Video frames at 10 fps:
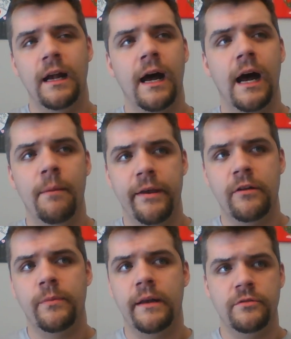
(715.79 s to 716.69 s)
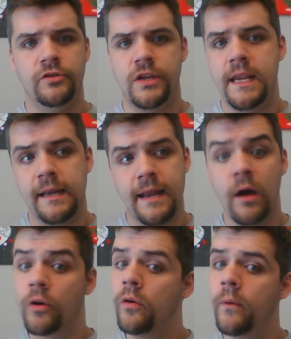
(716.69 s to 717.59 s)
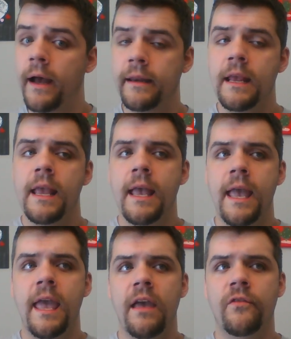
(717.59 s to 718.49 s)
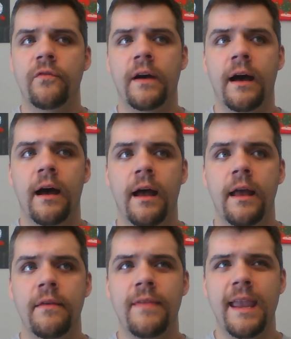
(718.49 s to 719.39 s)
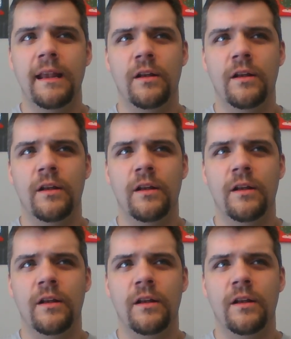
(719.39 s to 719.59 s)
Beterbuzz, Gene, and now Kuan. If, they can all